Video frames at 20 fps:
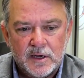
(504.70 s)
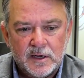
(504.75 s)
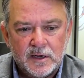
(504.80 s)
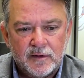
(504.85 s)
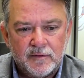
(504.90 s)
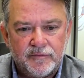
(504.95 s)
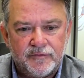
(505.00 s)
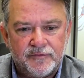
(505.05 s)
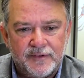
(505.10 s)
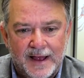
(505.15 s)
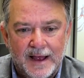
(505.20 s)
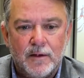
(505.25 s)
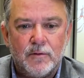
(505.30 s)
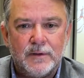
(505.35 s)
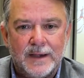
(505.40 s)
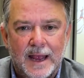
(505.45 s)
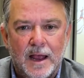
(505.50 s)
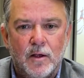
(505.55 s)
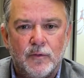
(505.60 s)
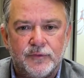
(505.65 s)

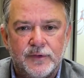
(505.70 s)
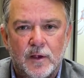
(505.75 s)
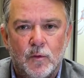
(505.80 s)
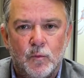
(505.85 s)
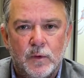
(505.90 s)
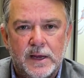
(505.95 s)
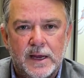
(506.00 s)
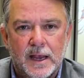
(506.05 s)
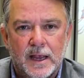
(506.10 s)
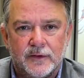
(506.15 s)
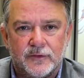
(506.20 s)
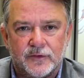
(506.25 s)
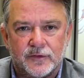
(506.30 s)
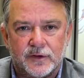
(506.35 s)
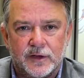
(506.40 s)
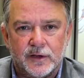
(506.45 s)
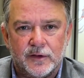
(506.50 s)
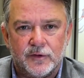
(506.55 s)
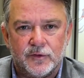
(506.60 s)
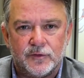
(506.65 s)
found out that we had
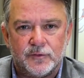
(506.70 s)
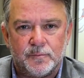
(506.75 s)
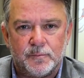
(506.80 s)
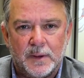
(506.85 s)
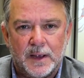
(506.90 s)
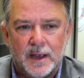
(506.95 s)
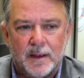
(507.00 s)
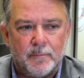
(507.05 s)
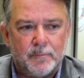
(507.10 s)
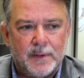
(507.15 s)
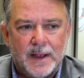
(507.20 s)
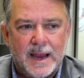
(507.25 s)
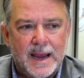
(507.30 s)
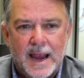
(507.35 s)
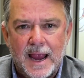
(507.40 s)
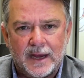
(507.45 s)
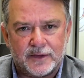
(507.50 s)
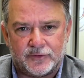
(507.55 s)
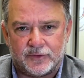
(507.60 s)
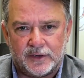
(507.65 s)
skills by
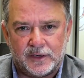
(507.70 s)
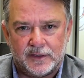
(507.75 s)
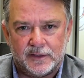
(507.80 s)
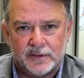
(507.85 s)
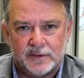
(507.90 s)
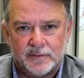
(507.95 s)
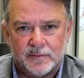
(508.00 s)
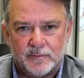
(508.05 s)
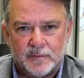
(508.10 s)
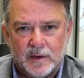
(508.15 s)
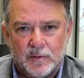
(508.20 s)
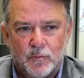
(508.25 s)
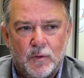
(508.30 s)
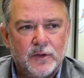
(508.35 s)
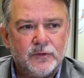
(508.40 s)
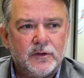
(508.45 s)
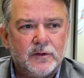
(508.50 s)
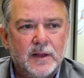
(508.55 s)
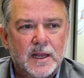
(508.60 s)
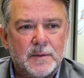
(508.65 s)
accident. It
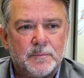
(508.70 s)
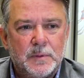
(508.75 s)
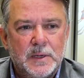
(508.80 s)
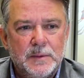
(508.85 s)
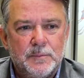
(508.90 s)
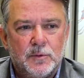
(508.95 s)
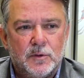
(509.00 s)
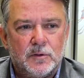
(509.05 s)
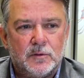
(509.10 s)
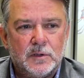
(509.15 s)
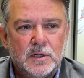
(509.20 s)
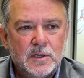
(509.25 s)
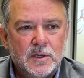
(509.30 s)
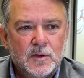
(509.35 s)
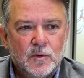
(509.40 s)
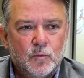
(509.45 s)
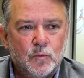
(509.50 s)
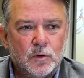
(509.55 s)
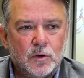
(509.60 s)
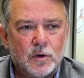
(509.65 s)
wasn't like people
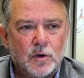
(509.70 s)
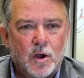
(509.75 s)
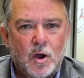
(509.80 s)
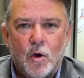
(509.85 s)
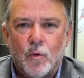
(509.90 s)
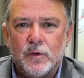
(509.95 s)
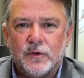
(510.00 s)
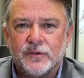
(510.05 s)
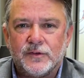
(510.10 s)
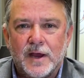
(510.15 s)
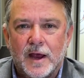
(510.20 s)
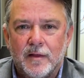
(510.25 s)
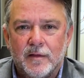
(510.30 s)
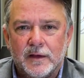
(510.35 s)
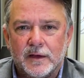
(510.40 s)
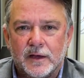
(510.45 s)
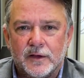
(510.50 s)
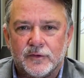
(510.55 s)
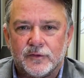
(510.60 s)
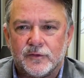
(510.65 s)
were always
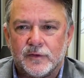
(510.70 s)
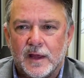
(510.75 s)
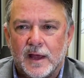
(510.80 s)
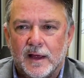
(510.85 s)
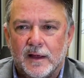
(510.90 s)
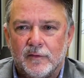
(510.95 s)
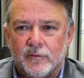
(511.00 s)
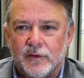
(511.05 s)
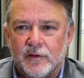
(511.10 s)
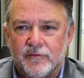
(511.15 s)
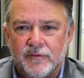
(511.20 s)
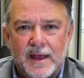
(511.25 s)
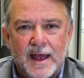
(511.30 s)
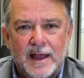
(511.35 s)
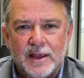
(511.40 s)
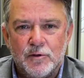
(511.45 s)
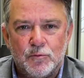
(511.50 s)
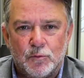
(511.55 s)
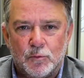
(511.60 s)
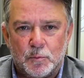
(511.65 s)
telling us that the
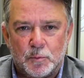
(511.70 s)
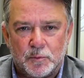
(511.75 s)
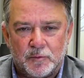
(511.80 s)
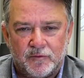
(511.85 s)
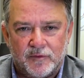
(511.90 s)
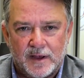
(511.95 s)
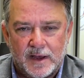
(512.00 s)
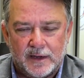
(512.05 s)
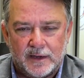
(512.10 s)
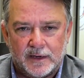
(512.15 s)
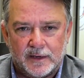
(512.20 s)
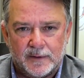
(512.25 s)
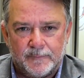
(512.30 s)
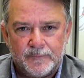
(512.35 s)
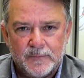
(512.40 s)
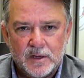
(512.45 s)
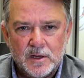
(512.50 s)
value we were providing.